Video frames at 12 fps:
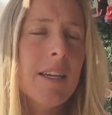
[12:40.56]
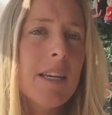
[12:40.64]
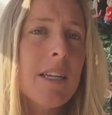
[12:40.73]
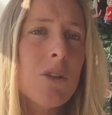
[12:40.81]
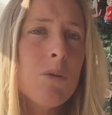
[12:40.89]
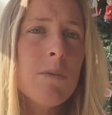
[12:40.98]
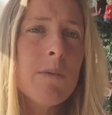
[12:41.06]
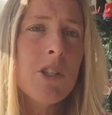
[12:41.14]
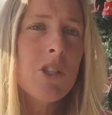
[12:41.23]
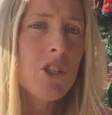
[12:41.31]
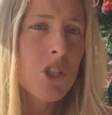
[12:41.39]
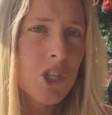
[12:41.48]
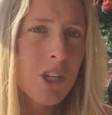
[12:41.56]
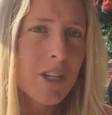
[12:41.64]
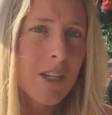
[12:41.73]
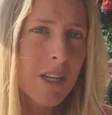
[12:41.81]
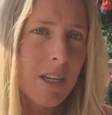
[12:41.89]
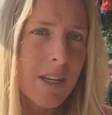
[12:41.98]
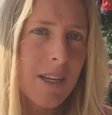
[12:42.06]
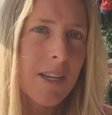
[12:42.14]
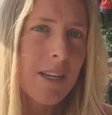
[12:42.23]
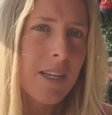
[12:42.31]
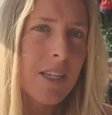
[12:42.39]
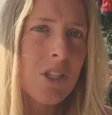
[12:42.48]
each woman's journey
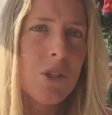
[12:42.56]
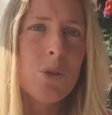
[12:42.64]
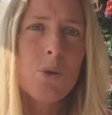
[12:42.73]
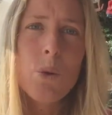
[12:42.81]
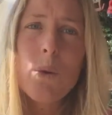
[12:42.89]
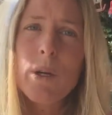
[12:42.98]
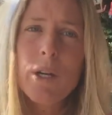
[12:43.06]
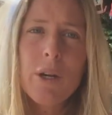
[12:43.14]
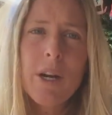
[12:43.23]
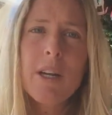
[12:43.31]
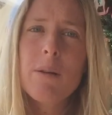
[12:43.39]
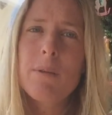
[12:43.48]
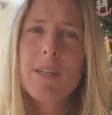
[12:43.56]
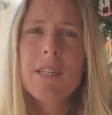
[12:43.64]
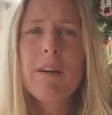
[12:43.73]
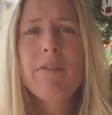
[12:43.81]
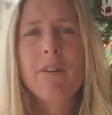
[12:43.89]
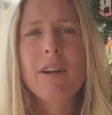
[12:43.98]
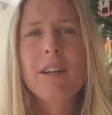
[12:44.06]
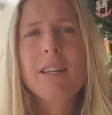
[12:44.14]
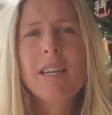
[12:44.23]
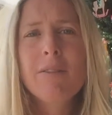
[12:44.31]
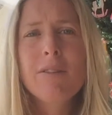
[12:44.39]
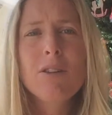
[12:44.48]
is so incredibly different.
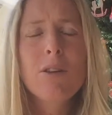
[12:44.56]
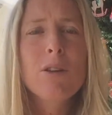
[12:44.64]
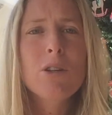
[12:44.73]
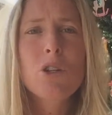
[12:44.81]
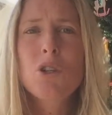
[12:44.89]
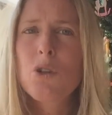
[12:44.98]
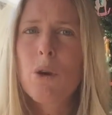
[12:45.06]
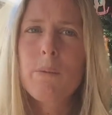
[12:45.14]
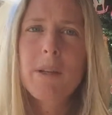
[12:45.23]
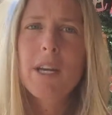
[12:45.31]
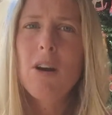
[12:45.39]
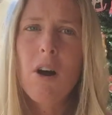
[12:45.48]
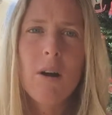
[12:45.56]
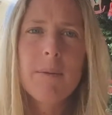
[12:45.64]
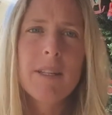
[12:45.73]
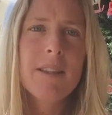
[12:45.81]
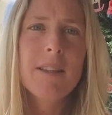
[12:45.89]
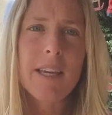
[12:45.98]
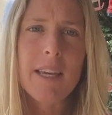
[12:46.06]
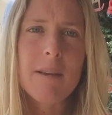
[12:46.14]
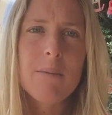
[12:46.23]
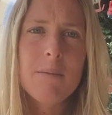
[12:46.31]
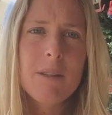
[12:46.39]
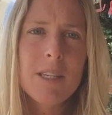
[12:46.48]
Even though there's so many common
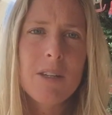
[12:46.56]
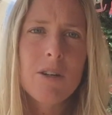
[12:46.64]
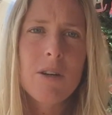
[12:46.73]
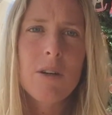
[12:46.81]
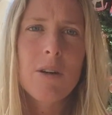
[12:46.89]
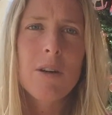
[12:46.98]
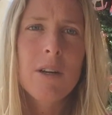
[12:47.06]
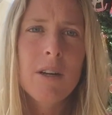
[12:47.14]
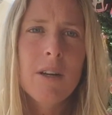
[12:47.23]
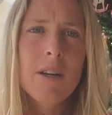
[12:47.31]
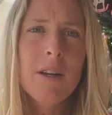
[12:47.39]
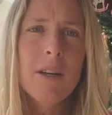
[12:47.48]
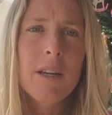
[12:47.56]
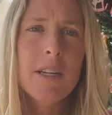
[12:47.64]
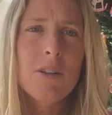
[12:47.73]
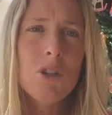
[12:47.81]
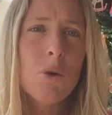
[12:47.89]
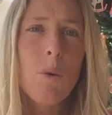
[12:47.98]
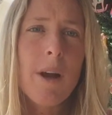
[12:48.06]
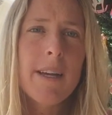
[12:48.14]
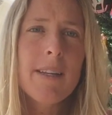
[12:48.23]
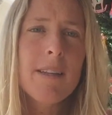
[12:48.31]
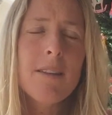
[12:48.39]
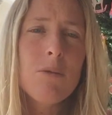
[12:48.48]
themes
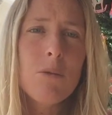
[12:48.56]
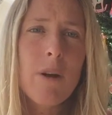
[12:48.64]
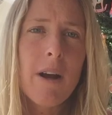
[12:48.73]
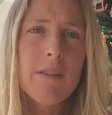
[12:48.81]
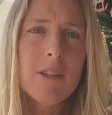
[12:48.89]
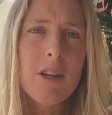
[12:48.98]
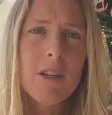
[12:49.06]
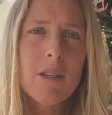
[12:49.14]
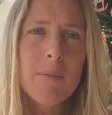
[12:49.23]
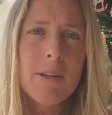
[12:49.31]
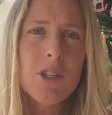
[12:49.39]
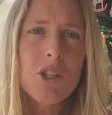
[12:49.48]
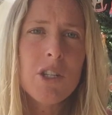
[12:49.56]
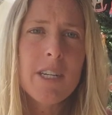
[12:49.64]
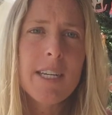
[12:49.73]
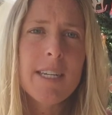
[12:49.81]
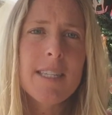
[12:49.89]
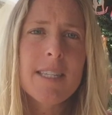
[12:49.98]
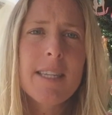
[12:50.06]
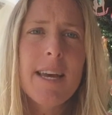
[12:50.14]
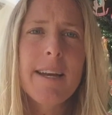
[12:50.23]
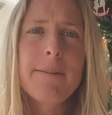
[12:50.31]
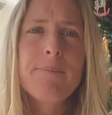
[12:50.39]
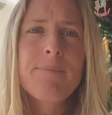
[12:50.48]
intertwined throughout the documentary, it's
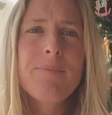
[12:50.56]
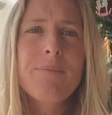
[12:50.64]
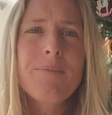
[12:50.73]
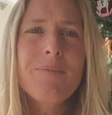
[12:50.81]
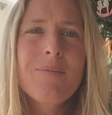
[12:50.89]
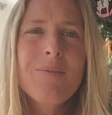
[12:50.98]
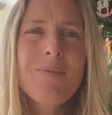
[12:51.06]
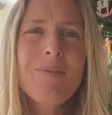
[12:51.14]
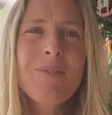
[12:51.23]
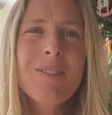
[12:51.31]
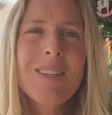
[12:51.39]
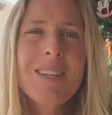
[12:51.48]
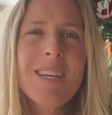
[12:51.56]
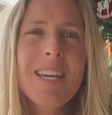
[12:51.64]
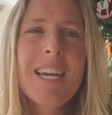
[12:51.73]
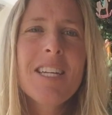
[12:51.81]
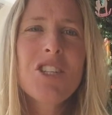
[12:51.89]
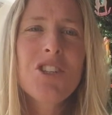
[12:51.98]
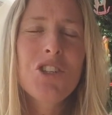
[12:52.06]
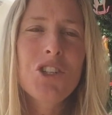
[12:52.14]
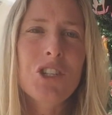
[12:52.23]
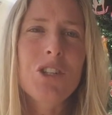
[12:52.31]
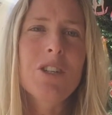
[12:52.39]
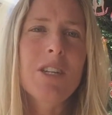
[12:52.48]
that each
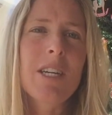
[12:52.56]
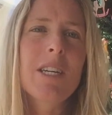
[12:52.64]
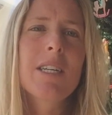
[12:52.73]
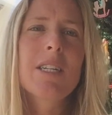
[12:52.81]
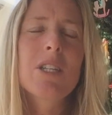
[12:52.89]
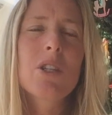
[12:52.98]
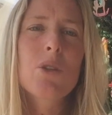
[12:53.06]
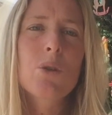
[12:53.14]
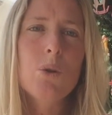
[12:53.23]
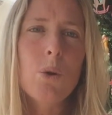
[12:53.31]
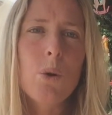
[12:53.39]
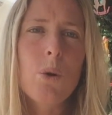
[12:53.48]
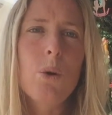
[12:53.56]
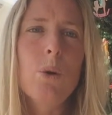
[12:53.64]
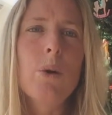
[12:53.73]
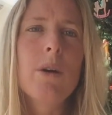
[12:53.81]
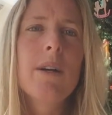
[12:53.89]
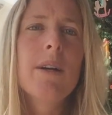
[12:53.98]
journey is so